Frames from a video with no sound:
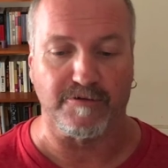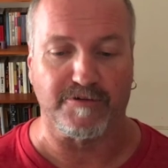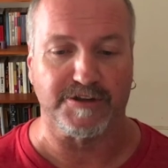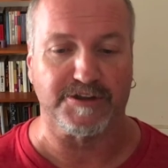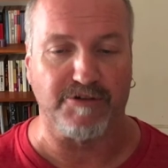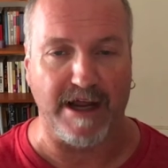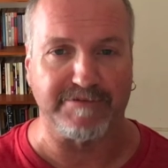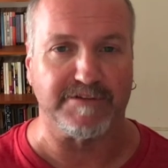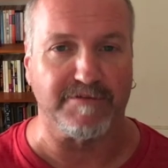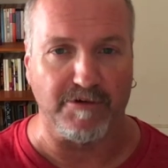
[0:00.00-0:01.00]
first
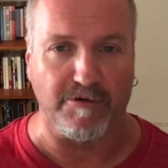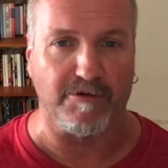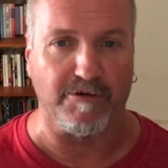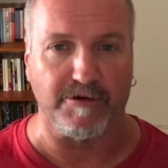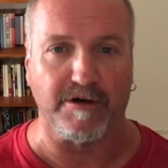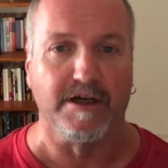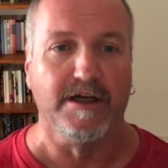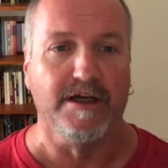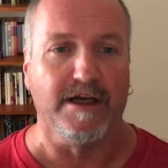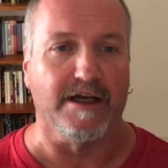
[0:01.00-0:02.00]
drafts of law and order
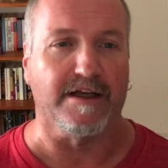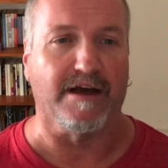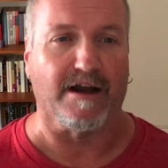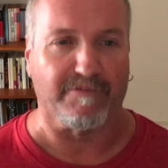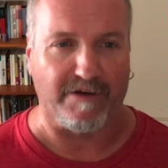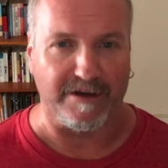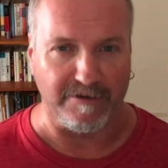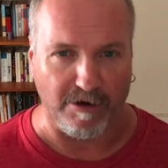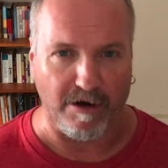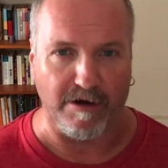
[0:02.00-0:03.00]
and codified
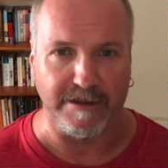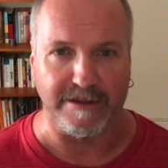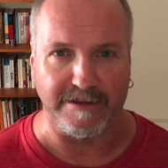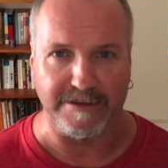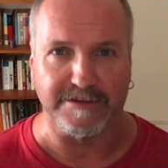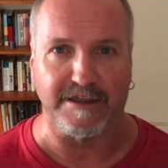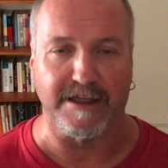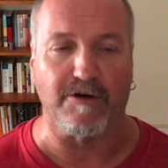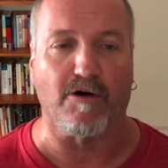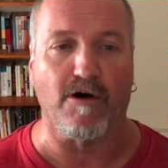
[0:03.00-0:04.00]
law and things like
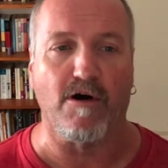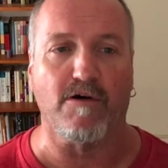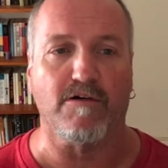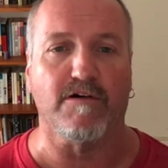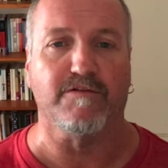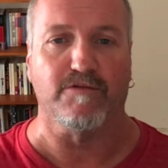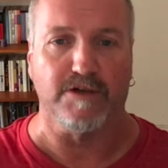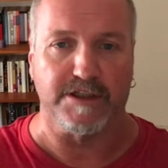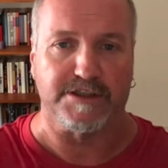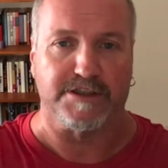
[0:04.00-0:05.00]
that, all of
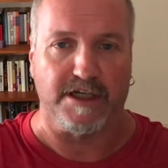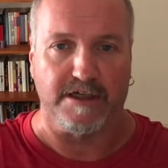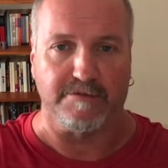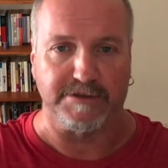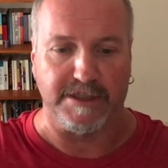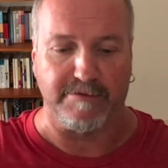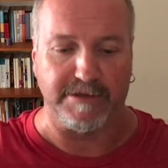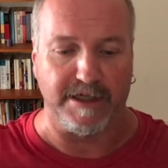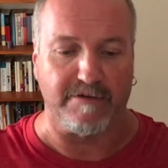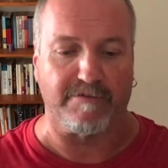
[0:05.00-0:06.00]
which helps dampen
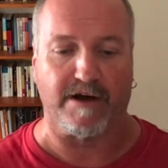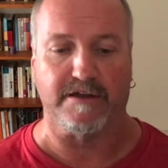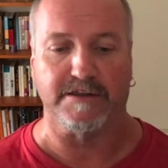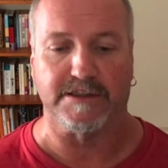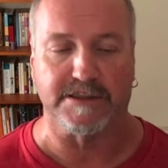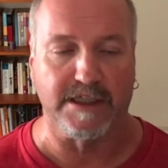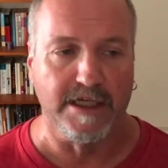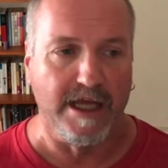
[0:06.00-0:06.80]
down violence.